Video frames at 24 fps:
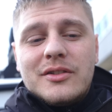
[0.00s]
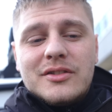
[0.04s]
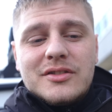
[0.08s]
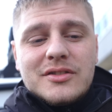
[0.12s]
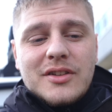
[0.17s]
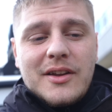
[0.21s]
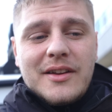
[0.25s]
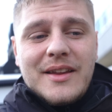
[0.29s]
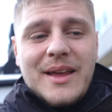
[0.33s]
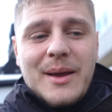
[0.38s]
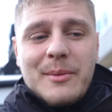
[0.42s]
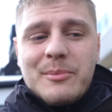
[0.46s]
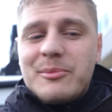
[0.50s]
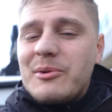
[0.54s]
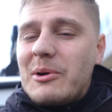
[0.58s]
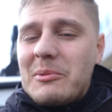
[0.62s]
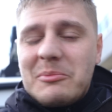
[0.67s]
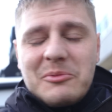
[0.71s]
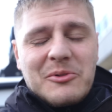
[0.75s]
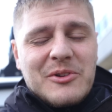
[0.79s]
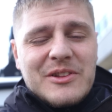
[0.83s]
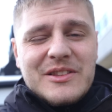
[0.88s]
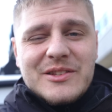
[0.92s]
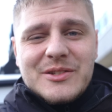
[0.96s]
So yeah,
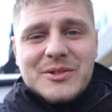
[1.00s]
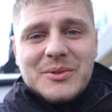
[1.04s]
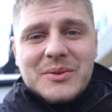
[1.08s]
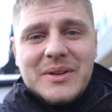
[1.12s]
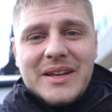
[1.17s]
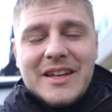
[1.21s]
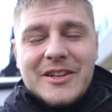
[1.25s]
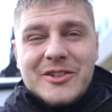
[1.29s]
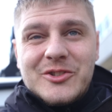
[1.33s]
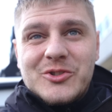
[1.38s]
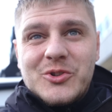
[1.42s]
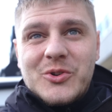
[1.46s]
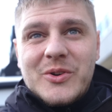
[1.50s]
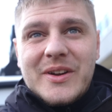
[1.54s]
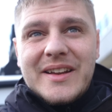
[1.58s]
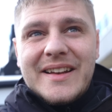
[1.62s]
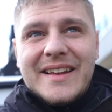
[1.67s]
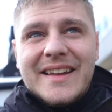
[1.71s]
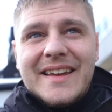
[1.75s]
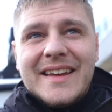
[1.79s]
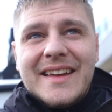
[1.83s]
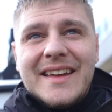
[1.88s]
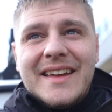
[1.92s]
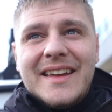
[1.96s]
proper into it, enjoying
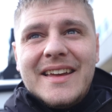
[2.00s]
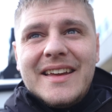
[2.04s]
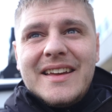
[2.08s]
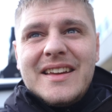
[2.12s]
it,